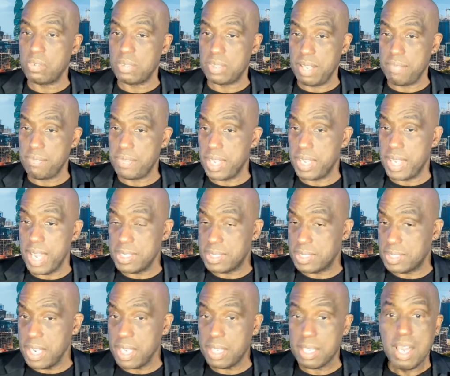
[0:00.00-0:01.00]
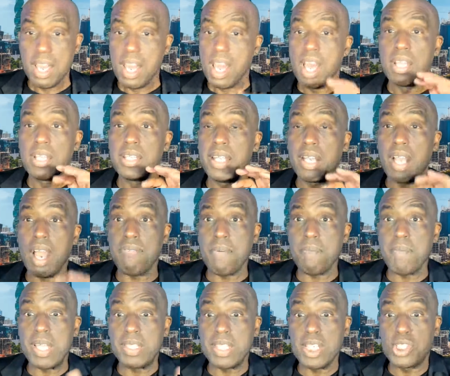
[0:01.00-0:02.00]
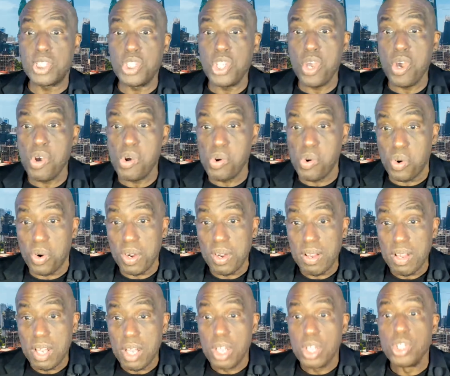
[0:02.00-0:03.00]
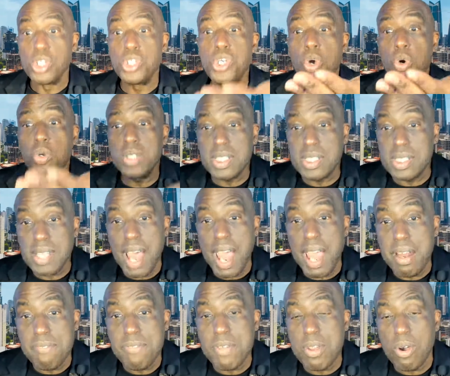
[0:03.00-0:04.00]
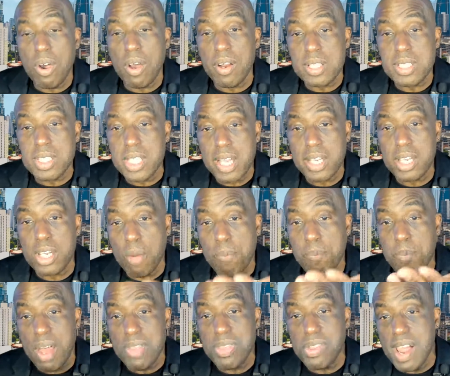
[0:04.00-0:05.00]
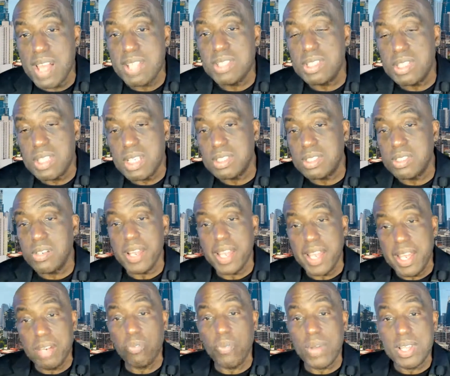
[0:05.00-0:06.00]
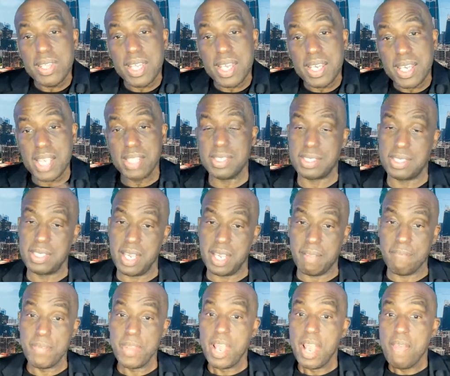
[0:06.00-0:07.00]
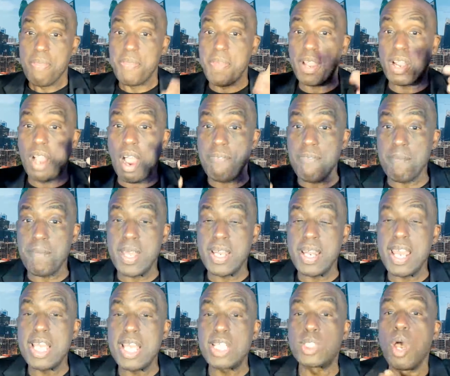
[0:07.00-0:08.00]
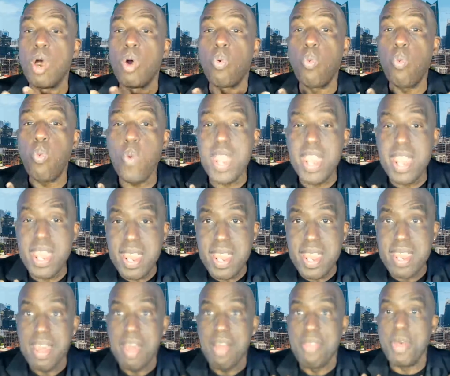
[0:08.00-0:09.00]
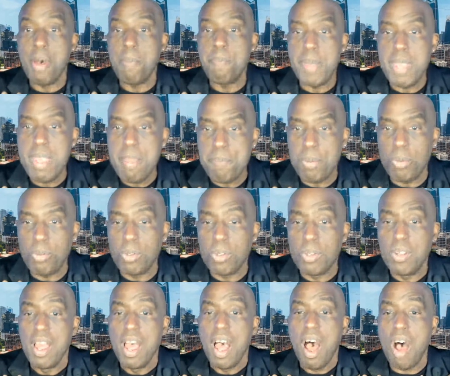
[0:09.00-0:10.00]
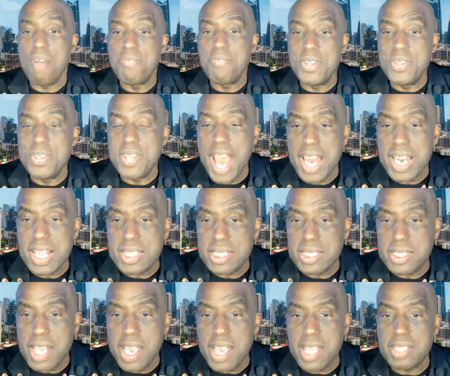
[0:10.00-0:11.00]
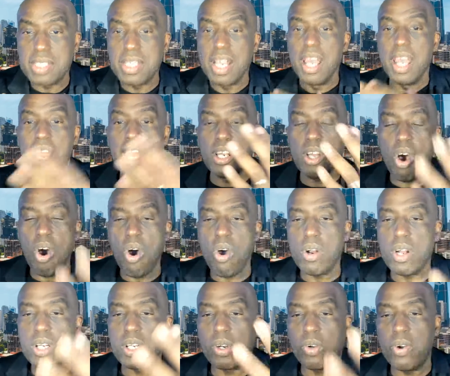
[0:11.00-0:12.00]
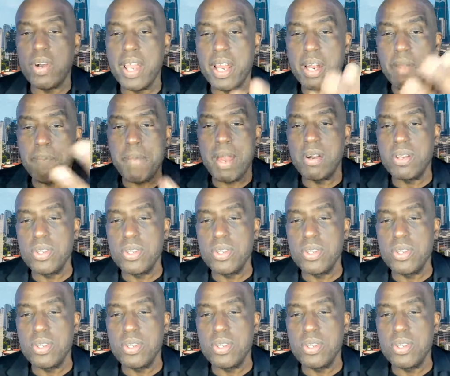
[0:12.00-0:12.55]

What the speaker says: if they get sick. The government is you. You decide if you're gonna take your brother and sister in when they get sick. The government is we, the people of the United States, in order to create a better